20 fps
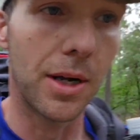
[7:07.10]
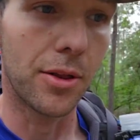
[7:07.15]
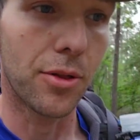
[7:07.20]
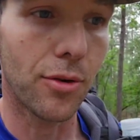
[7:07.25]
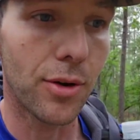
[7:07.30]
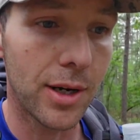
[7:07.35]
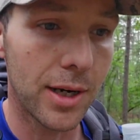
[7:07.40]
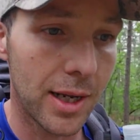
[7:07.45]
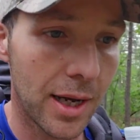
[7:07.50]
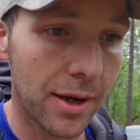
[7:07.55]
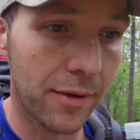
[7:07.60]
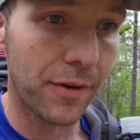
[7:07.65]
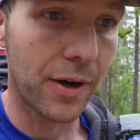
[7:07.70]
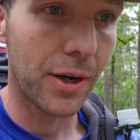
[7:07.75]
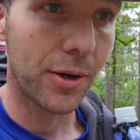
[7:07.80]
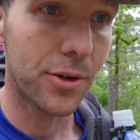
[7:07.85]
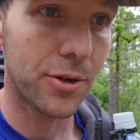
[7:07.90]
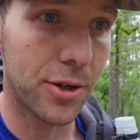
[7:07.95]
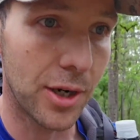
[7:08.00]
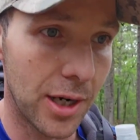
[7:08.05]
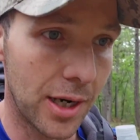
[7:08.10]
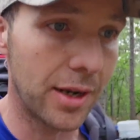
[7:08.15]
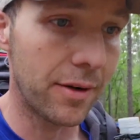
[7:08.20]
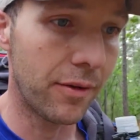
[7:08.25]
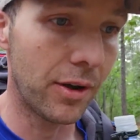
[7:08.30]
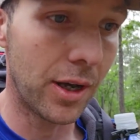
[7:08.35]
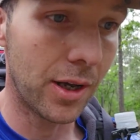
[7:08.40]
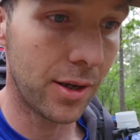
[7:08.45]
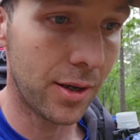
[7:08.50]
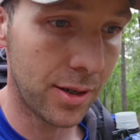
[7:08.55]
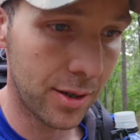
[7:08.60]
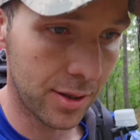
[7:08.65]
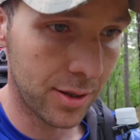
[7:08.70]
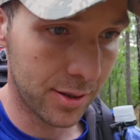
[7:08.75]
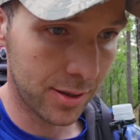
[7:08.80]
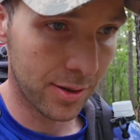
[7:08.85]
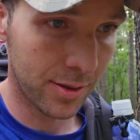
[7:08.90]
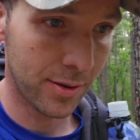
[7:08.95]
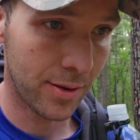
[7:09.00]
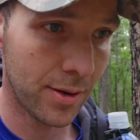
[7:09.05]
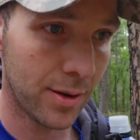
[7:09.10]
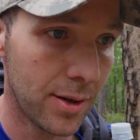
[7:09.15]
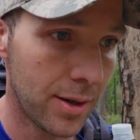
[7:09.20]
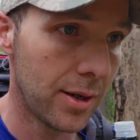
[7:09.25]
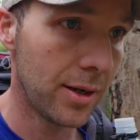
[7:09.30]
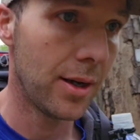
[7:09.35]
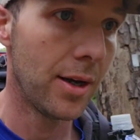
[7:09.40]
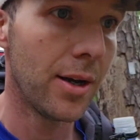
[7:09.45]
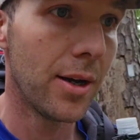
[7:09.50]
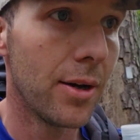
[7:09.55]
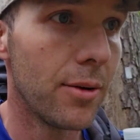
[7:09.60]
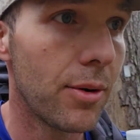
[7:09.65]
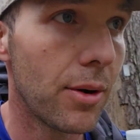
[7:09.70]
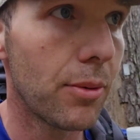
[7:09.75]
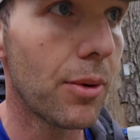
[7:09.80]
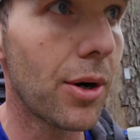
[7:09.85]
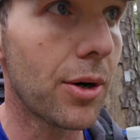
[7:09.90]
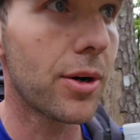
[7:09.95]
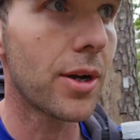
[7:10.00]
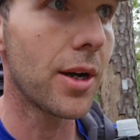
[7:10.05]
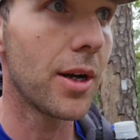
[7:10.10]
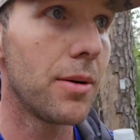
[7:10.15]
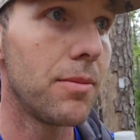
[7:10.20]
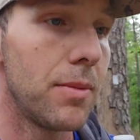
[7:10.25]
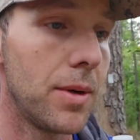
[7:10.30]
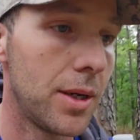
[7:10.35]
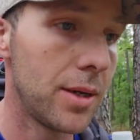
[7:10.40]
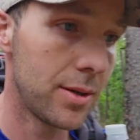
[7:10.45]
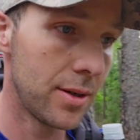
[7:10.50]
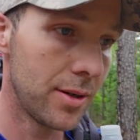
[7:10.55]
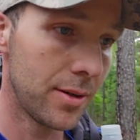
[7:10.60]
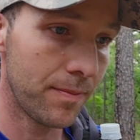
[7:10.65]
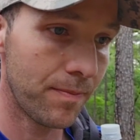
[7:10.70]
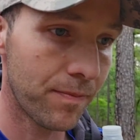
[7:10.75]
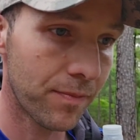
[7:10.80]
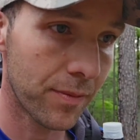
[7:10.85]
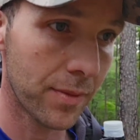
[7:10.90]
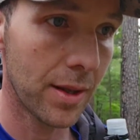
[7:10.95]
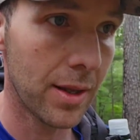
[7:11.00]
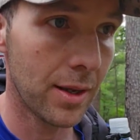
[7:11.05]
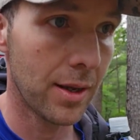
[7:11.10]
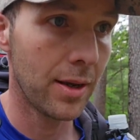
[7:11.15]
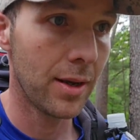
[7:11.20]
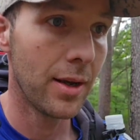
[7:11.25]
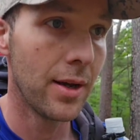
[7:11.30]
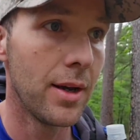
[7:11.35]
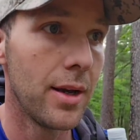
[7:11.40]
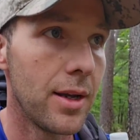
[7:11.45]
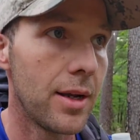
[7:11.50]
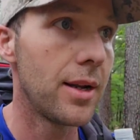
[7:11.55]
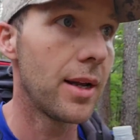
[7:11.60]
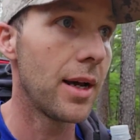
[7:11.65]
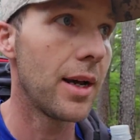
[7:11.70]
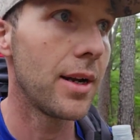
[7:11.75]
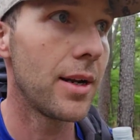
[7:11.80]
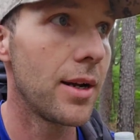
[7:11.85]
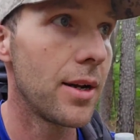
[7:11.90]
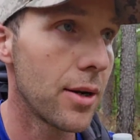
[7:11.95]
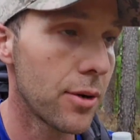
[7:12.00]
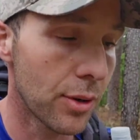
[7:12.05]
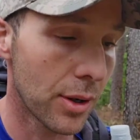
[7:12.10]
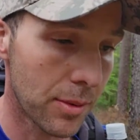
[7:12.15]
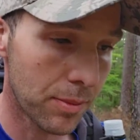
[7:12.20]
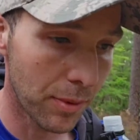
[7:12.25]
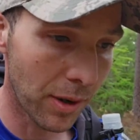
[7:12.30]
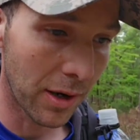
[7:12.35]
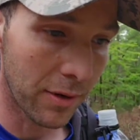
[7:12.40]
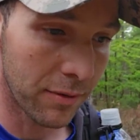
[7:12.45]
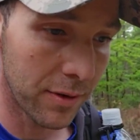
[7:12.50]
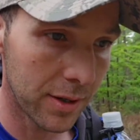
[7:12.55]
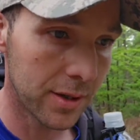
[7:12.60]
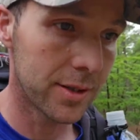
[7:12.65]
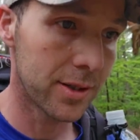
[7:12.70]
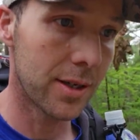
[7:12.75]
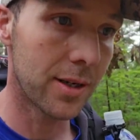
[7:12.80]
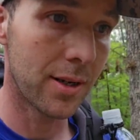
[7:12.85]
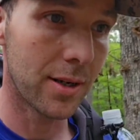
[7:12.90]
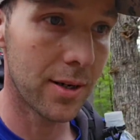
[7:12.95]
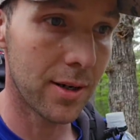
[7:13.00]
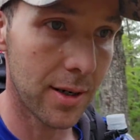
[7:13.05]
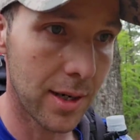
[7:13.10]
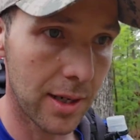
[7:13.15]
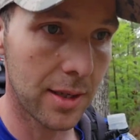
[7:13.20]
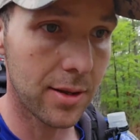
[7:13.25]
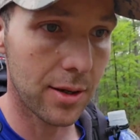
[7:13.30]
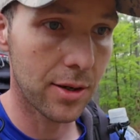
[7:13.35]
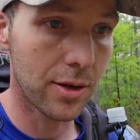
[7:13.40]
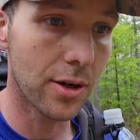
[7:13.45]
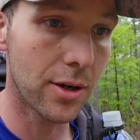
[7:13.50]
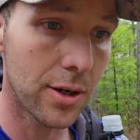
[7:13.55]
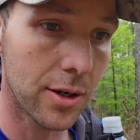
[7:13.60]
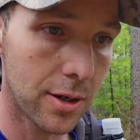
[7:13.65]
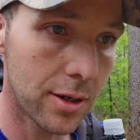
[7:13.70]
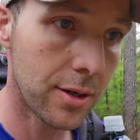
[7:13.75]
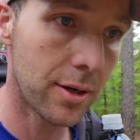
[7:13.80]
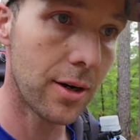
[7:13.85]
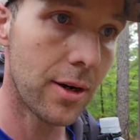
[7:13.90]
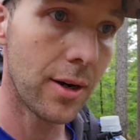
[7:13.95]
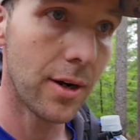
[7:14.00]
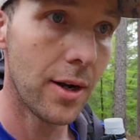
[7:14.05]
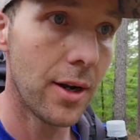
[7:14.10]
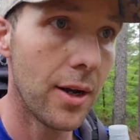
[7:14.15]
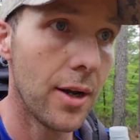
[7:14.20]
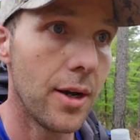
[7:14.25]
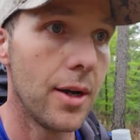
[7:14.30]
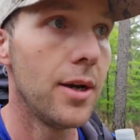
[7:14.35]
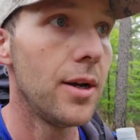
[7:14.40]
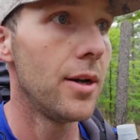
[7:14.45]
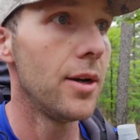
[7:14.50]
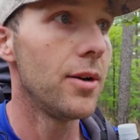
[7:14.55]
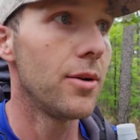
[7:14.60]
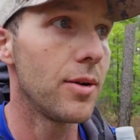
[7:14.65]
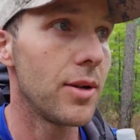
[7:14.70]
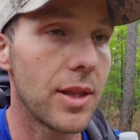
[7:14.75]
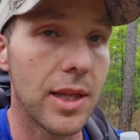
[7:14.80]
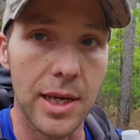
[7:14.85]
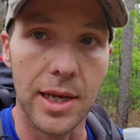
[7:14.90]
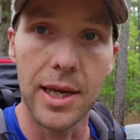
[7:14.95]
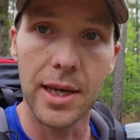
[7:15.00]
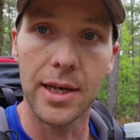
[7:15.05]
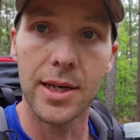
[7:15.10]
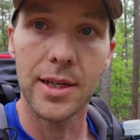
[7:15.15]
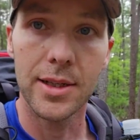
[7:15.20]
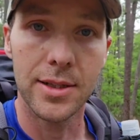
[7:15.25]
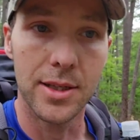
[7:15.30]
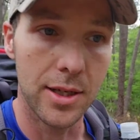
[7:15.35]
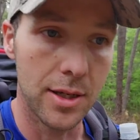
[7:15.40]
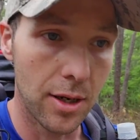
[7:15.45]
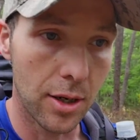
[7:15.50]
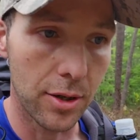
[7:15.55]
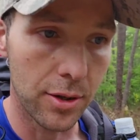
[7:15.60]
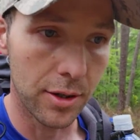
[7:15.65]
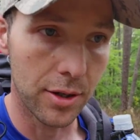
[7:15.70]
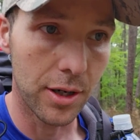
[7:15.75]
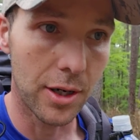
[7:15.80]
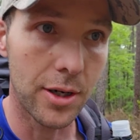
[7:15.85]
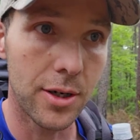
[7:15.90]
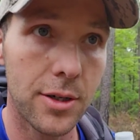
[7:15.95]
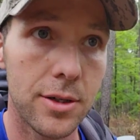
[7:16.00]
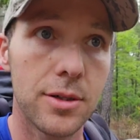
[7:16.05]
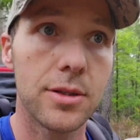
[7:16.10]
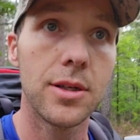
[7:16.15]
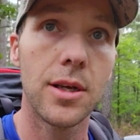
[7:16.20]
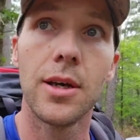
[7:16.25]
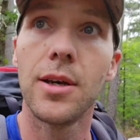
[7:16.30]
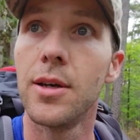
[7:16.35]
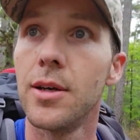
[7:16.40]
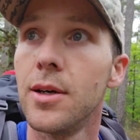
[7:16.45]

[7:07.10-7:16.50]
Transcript: a three and a half hour drive. We woke up, had a quick breakfast, got in the car with the kids and all the dogs,